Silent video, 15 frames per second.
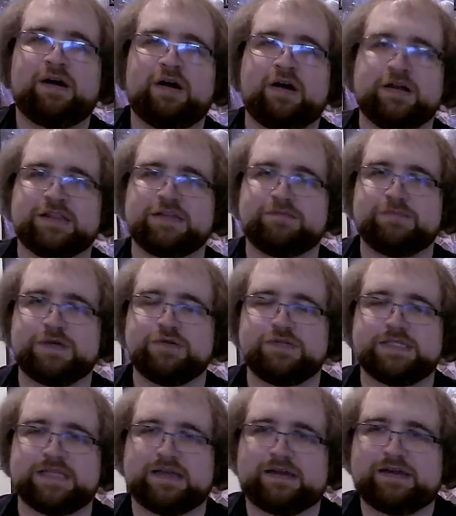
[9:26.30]
on the
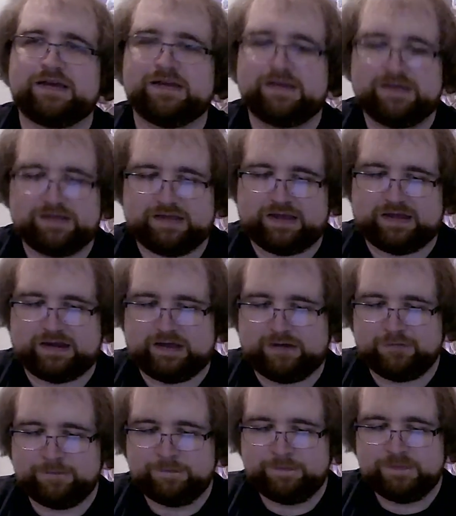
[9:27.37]
music, you
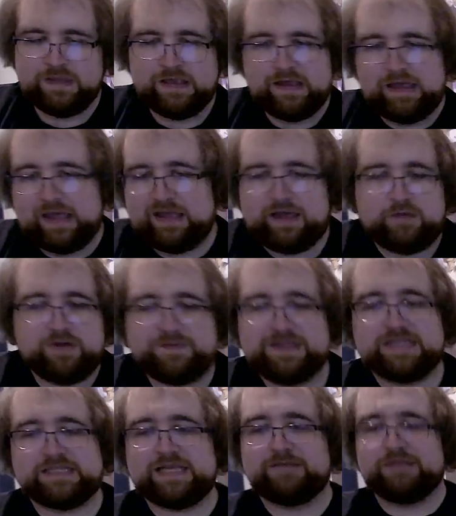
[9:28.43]
know? It would be
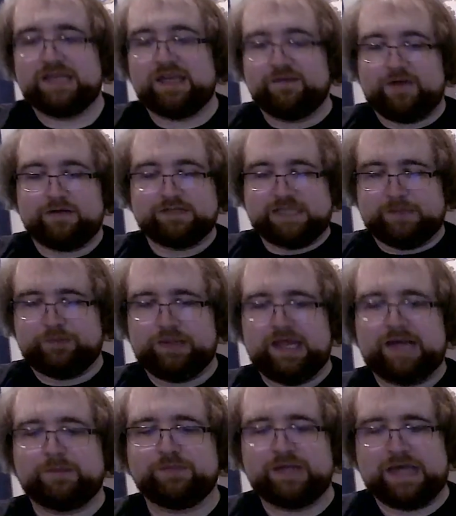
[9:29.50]
the same thing if I was, like,
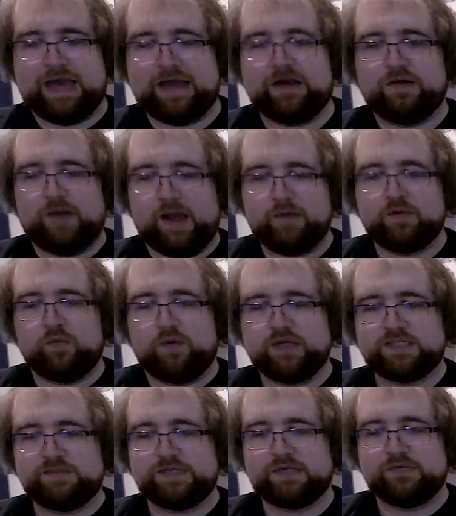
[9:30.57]
playing piano. I would
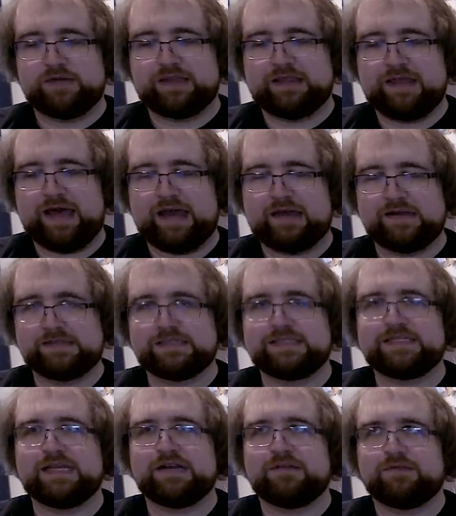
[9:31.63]
want to be doing that
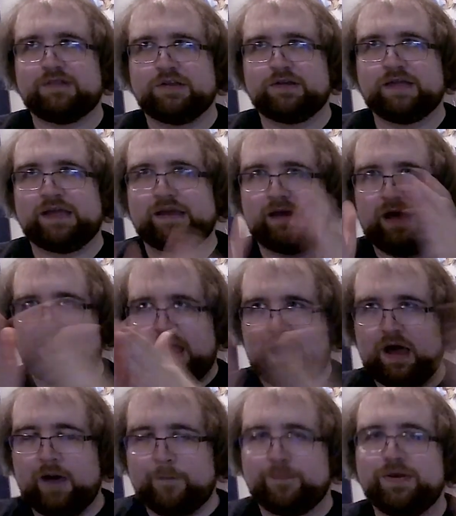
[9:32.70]
instead of looking
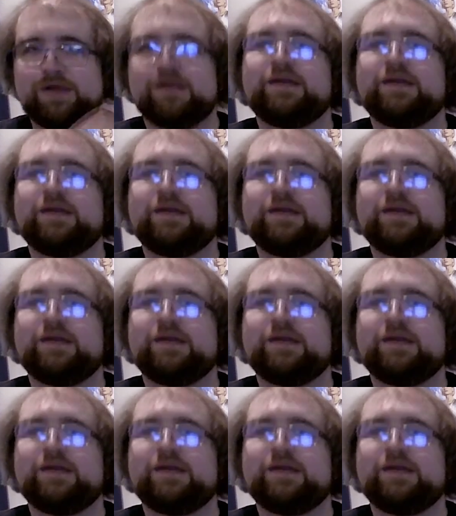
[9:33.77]
up